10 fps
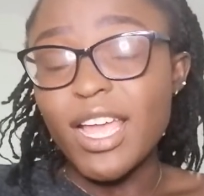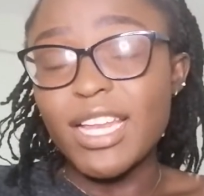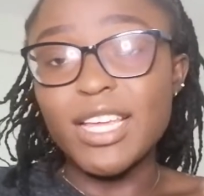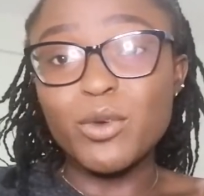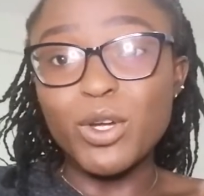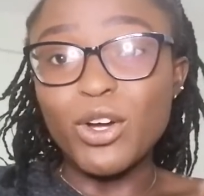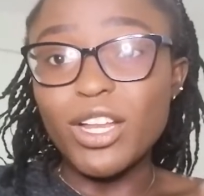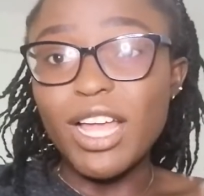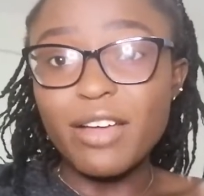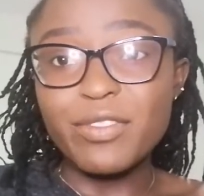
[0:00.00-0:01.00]
Like, we
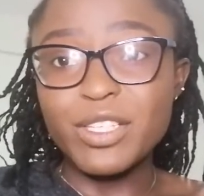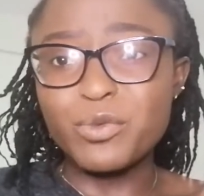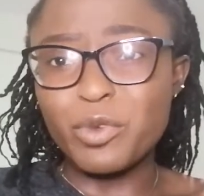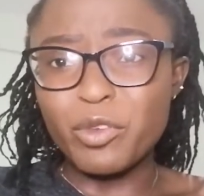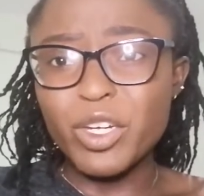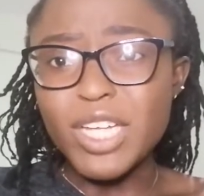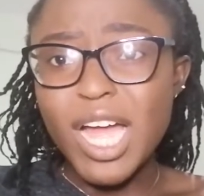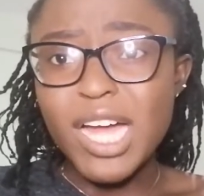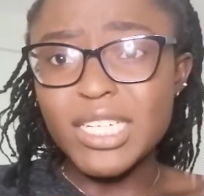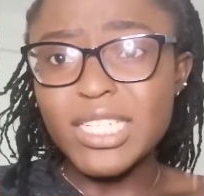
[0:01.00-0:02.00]
all have this favorite
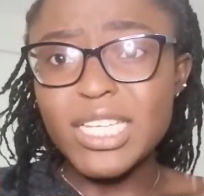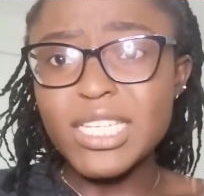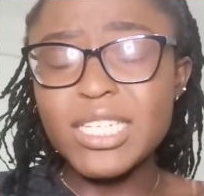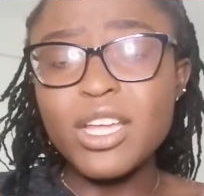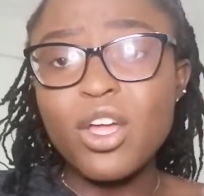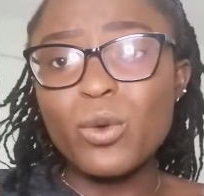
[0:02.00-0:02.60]
artist,